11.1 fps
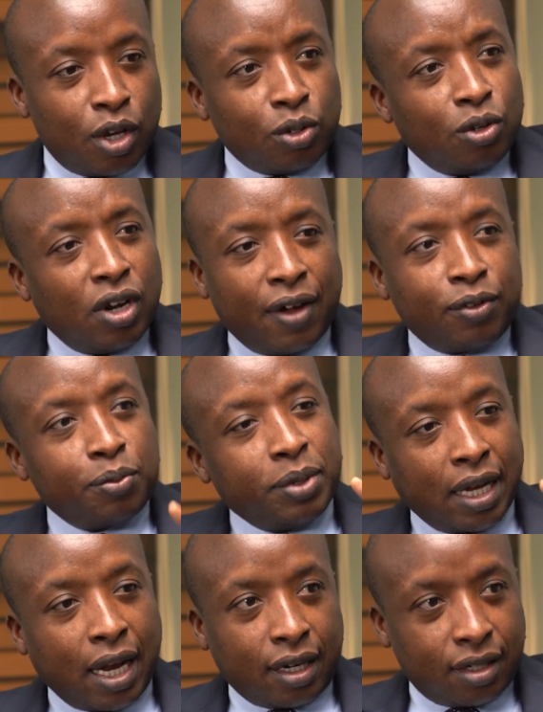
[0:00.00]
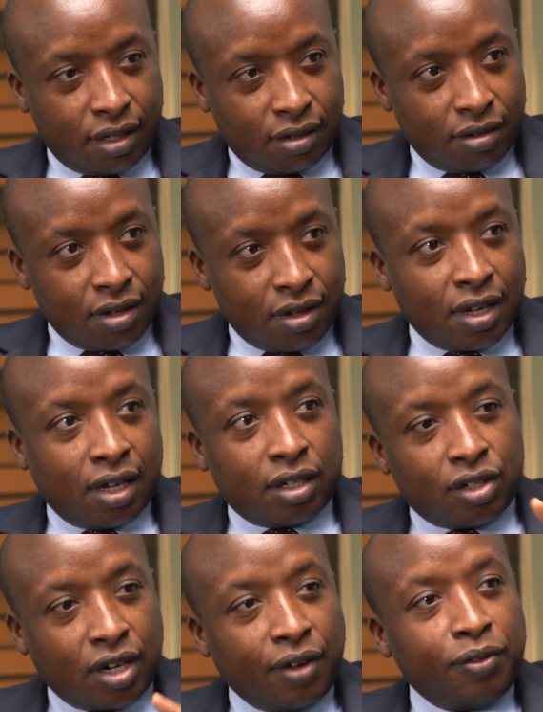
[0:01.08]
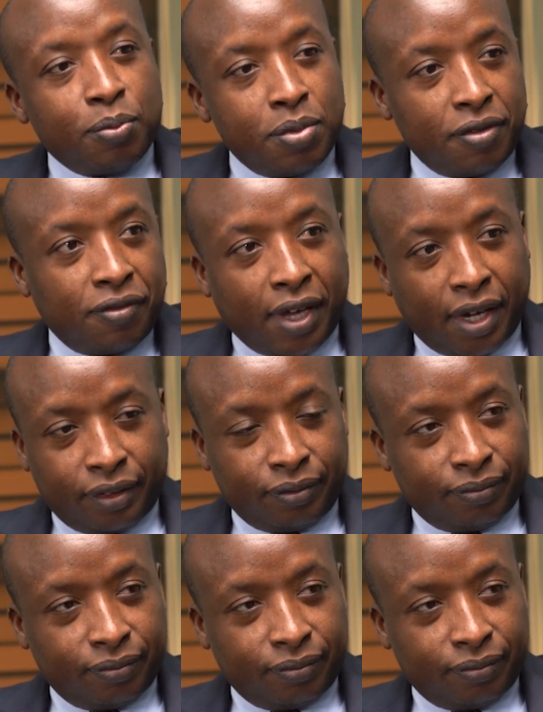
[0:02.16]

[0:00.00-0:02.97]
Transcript: you don't have to be liked. Strive to be fair.